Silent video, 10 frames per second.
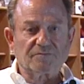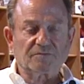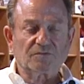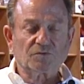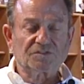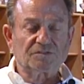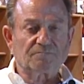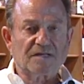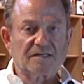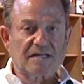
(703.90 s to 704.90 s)
from an orchard
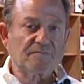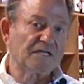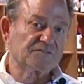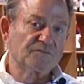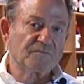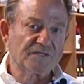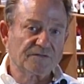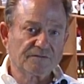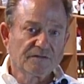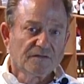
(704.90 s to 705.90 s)
about 8 miles from
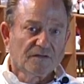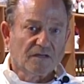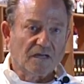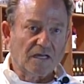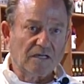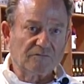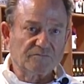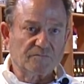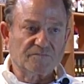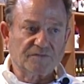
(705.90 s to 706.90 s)
here,
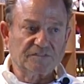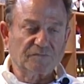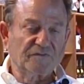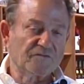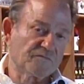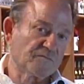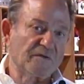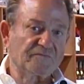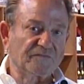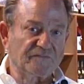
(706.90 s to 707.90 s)
from friends we've known for
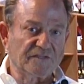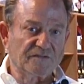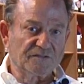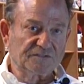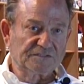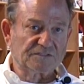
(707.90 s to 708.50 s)
about 50 years.